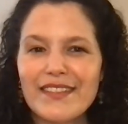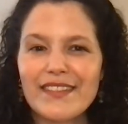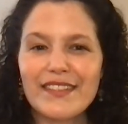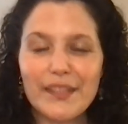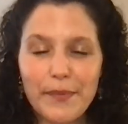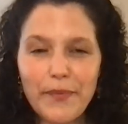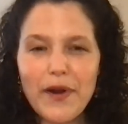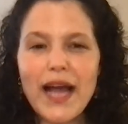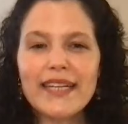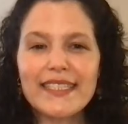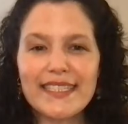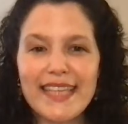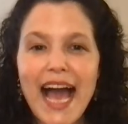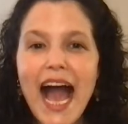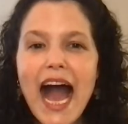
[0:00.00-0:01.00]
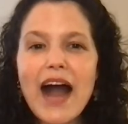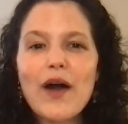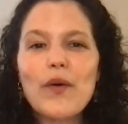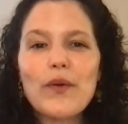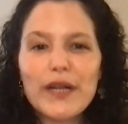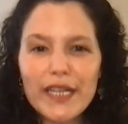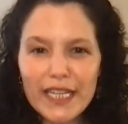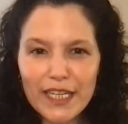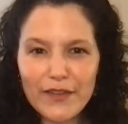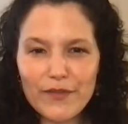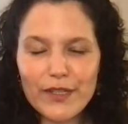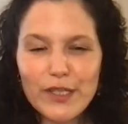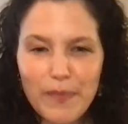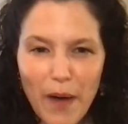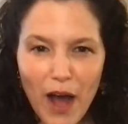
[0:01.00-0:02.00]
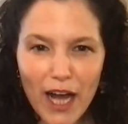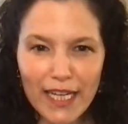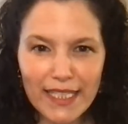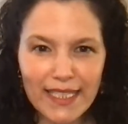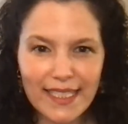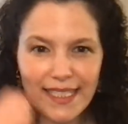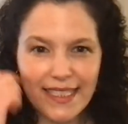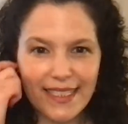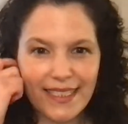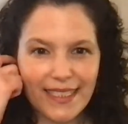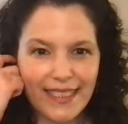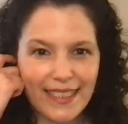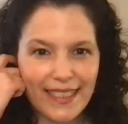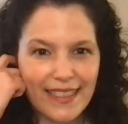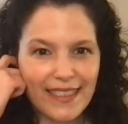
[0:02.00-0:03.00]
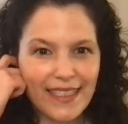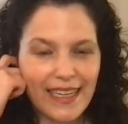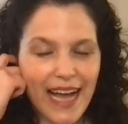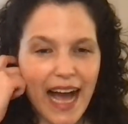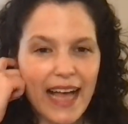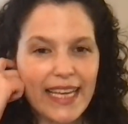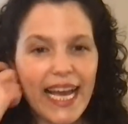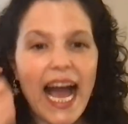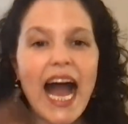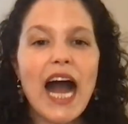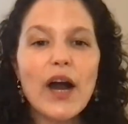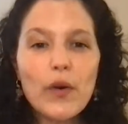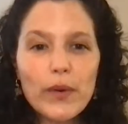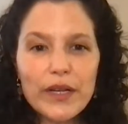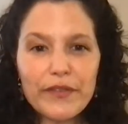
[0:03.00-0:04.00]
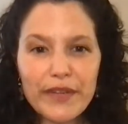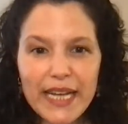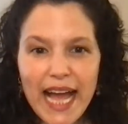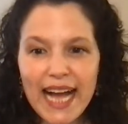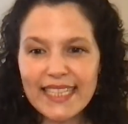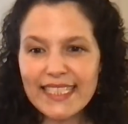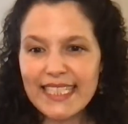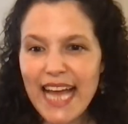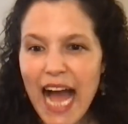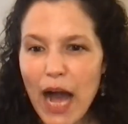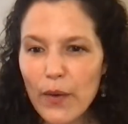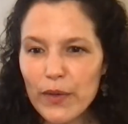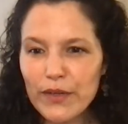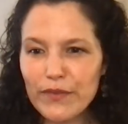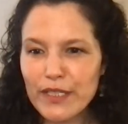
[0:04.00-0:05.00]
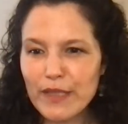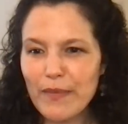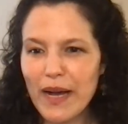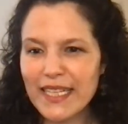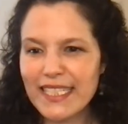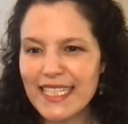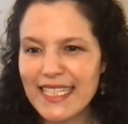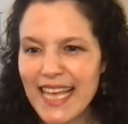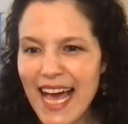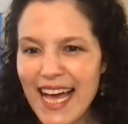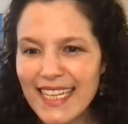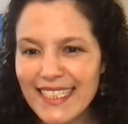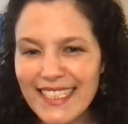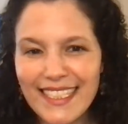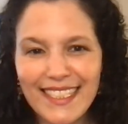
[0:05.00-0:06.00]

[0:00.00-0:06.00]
to practice how we're going to respond, like how we react and how we respond to that